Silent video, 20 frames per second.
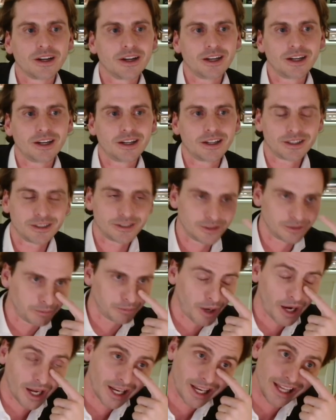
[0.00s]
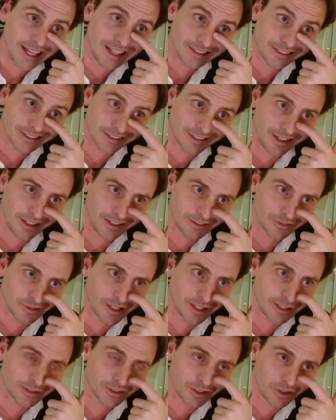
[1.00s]
uh, by a landslide
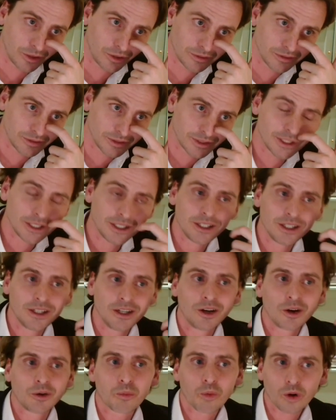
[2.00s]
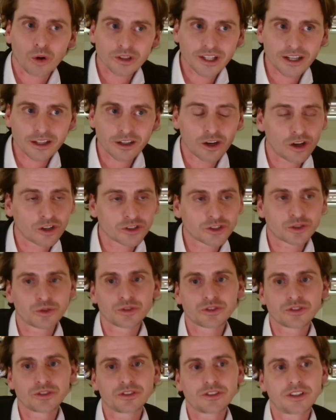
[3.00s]
right? So more
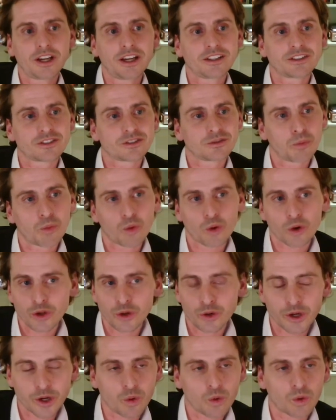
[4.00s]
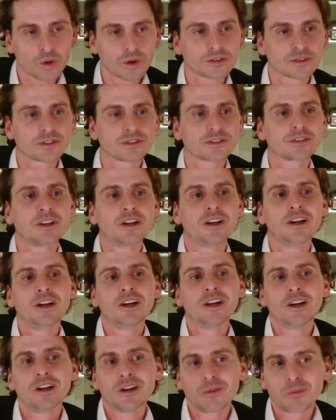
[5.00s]
technological success, more unicorns,
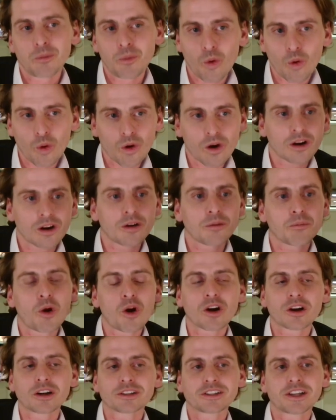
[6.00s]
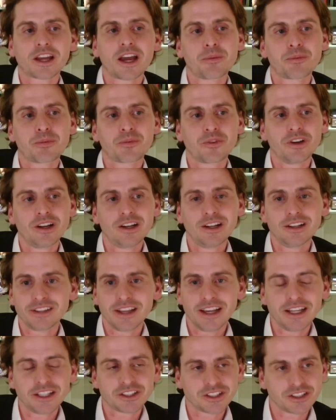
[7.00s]
more market cap
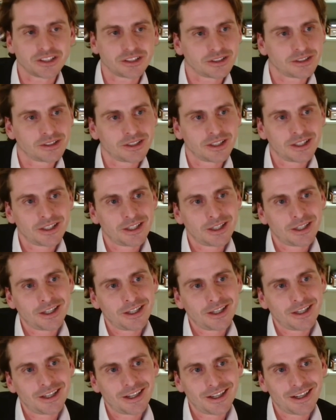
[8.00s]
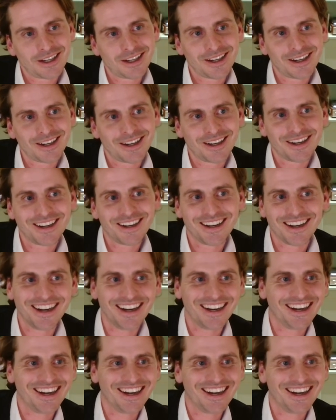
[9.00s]
realization. Uh,